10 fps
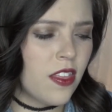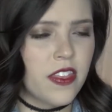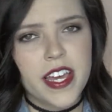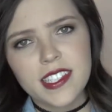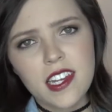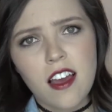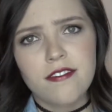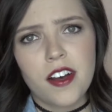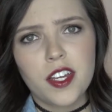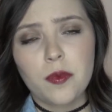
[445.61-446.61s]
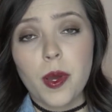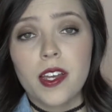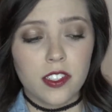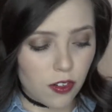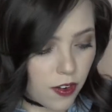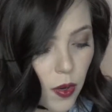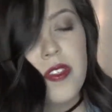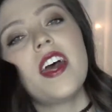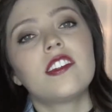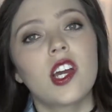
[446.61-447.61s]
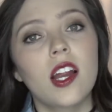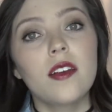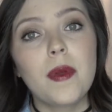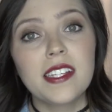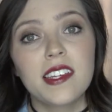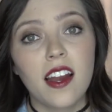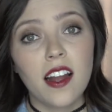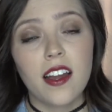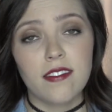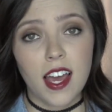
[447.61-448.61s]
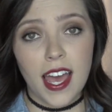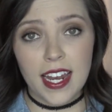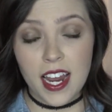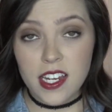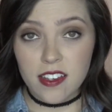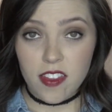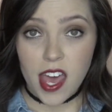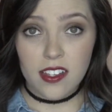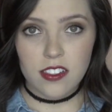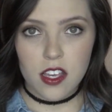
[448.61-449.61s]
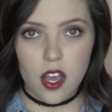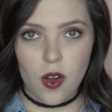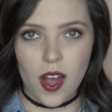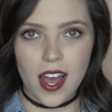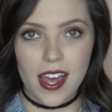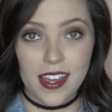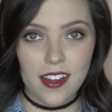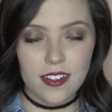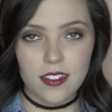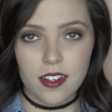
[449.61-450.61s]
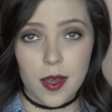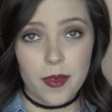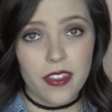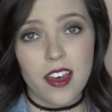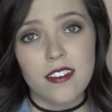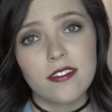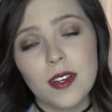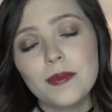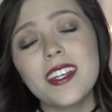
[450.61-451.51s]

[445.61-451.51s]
that's not fun, but so far with that Tarte mascara, I've not had any of that, so I, I'm in love. I'm